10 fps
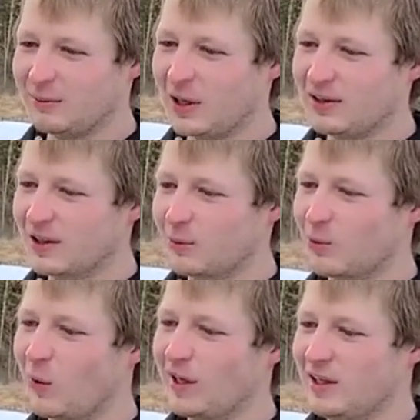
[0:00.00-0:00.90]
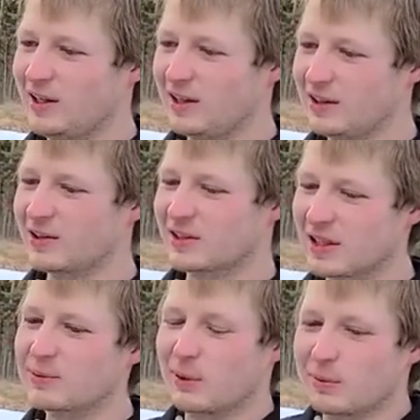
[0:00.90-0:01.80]
I'm not done with Whitey yet either, because
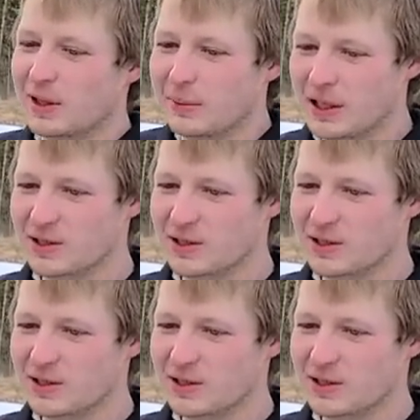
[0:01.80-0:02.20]
that's probably going to be the